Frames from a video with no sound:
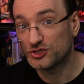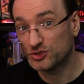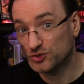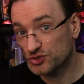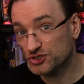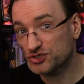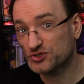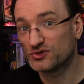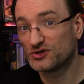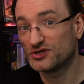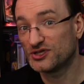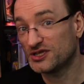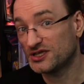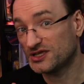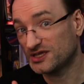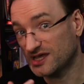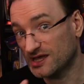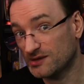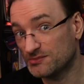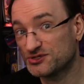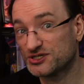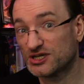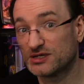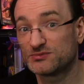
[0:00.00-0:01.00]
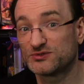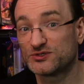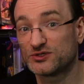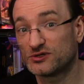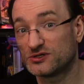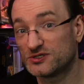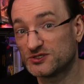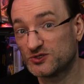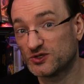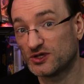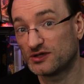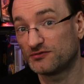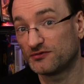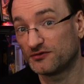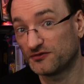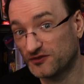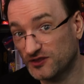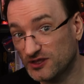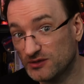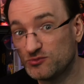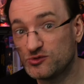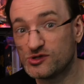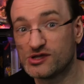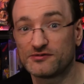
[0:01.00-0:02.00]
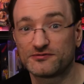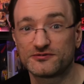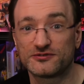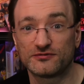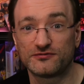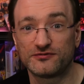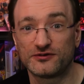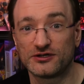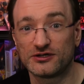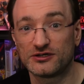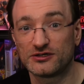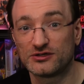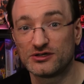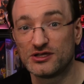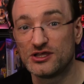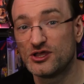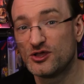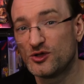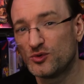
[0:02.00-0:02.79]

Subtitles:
Usually game jams also have a theme you have to follow,